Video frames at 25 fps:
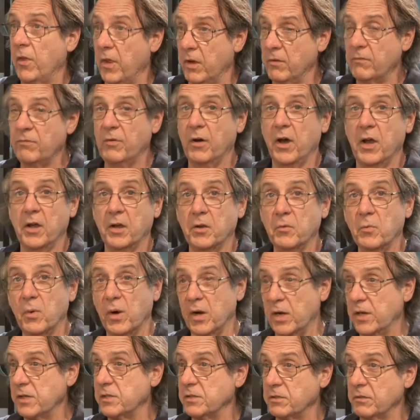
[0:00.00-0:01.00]
Then finding
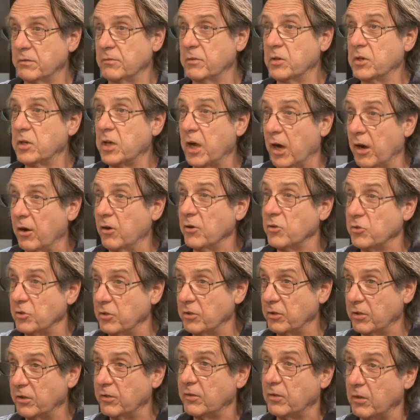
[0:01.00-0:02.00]
ways of
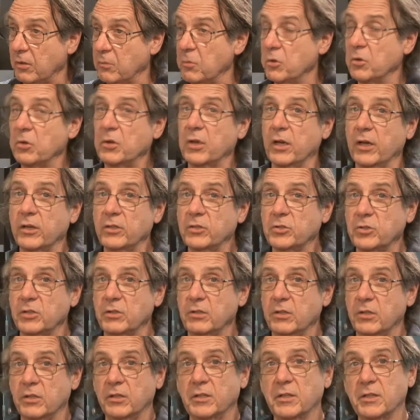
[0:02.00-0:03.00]
encouraging this communication,
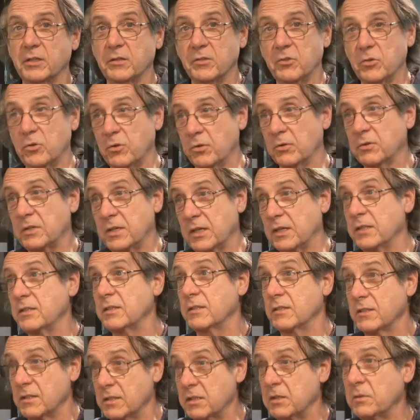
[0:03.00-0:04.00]
and then you can test
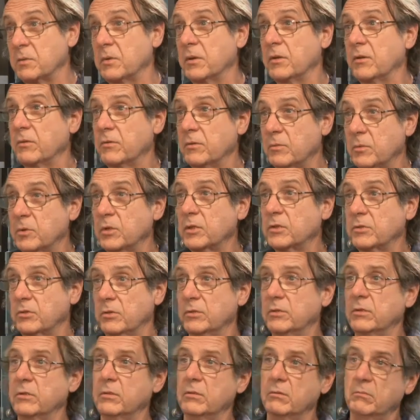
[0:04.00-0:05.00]
to see whether it works or
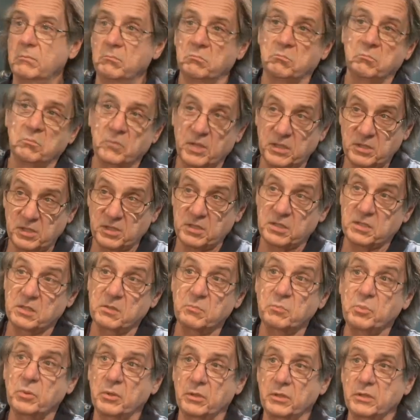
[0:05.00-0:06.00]
not. That's a
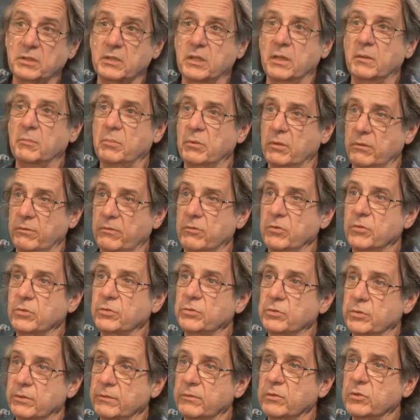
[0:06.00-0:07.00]
simple example of the
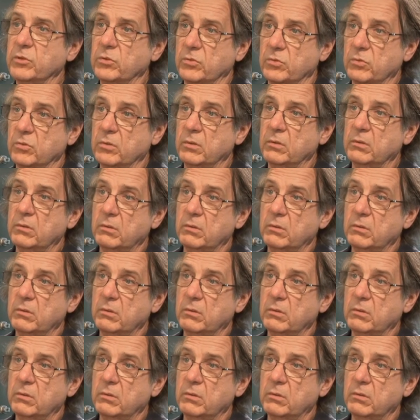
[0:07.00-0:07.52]
use of the tool.